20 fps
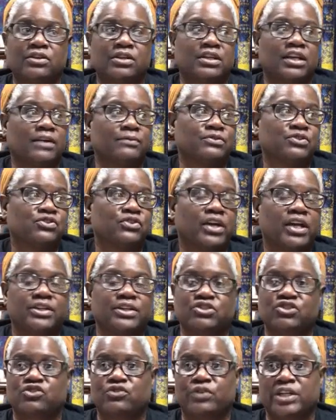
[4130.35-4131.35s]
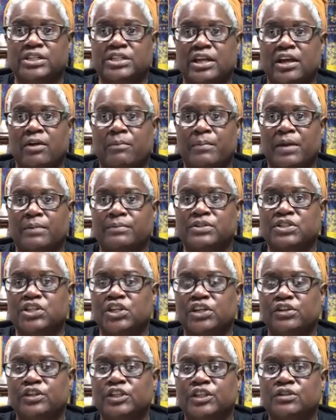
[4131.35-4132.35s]
that I was trying to stretch out my
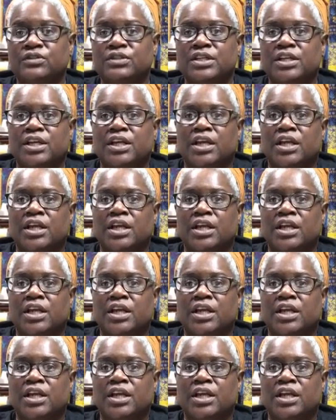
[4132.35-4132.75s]
materials.